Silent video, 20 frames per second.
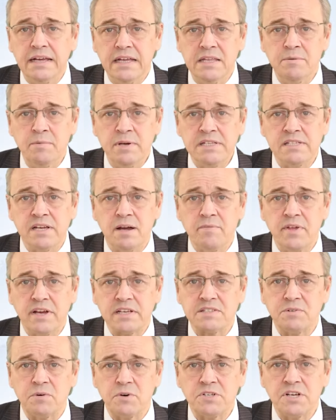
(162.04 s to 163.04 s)
In the meantime,
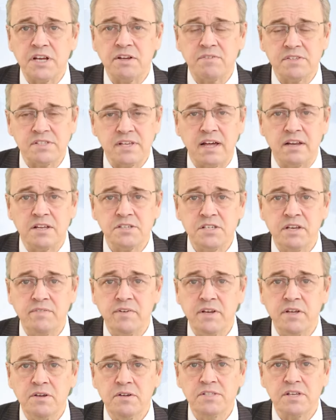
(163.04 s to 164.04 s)
thanks for watching. For Satluj
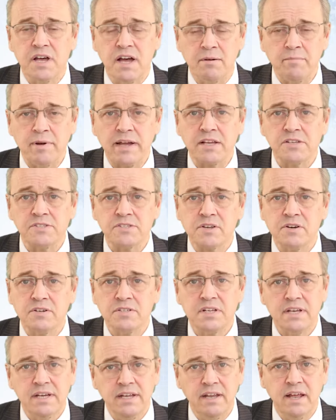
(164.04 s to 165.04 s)
TV News, I'm Angus
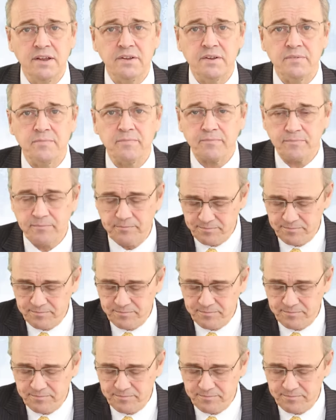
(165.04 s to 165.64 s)
Scott in London.